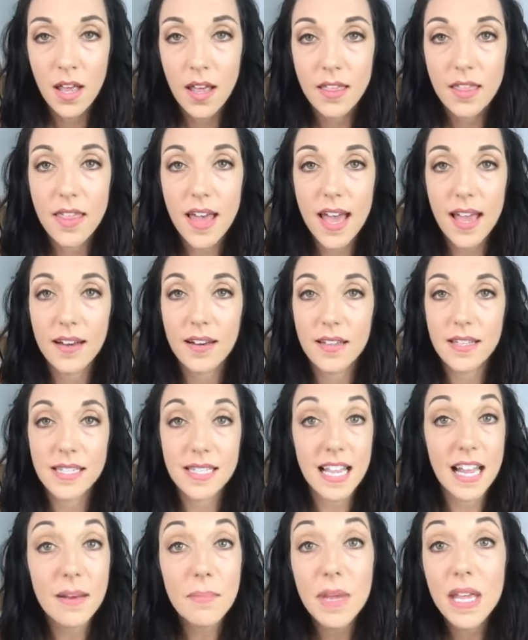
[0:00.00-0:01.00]
then
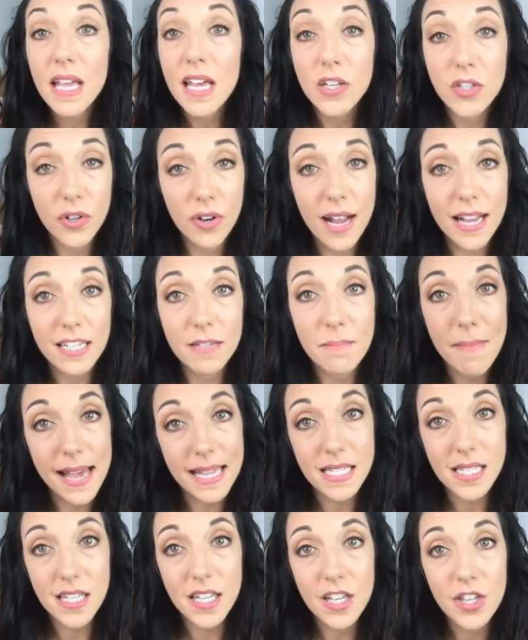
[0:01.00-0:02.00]
send me a direct
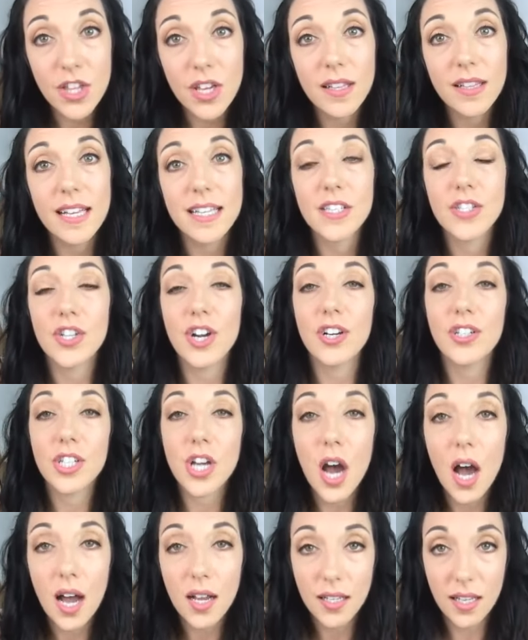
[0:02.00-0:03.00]
message and let's start
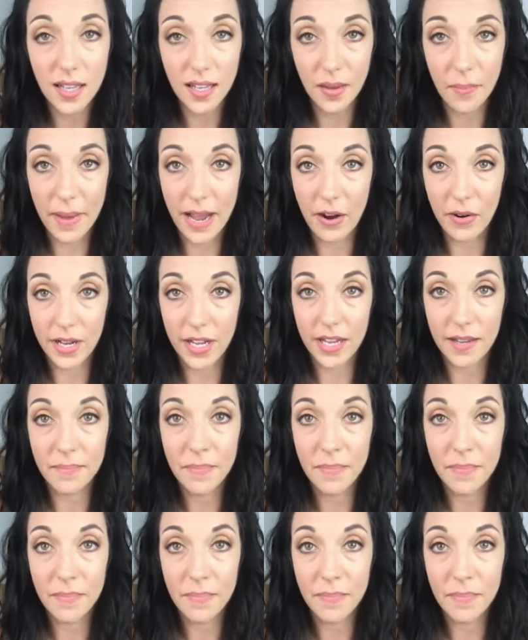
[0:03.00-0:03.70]
talking about it.